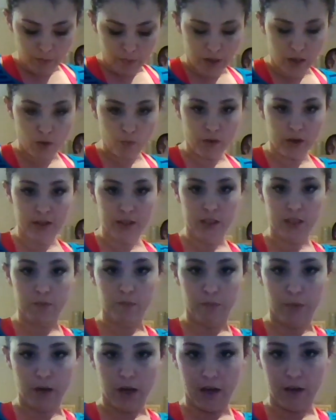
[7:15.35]
but you want this
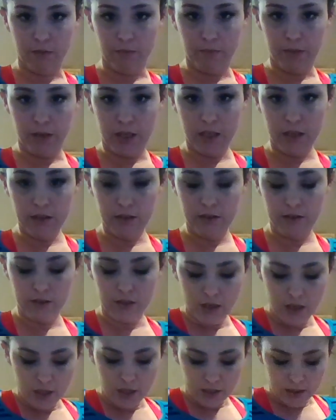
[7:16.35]
bottom piece
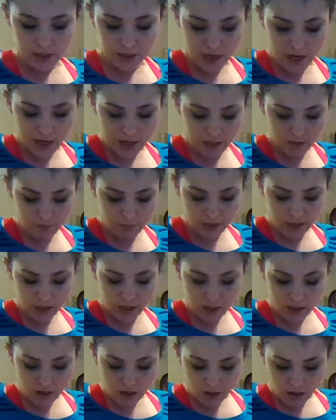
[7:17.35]
to kind of be